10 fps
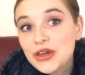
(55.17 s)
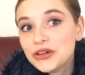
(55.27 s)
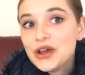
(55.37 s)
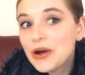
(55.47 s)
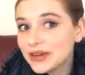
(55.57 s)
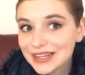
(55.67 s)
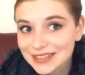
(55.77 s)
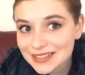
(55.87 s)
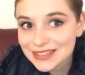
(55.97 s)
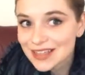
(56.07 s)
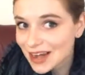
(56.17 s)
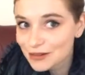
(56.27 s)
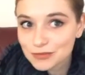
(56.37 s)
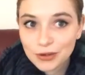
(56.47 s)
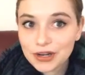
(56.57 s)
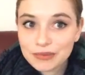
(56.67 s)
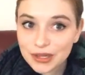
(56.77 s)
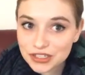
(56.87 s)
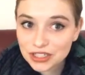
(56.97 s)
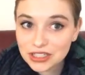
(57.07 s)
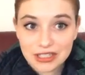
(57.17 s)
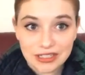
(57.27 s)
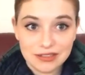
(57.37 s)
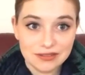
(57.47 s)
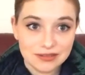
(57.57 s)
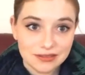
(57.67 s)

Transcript: noticed that I was putting blush on